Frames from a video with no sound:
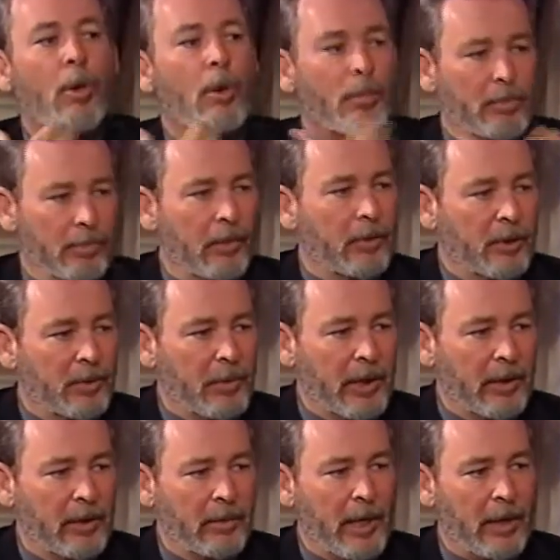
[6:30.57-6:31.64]
or
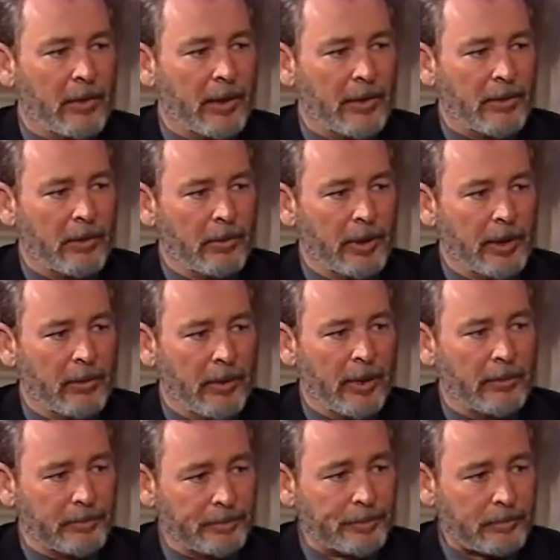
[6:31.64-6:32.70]
speak them out as they're reading, right?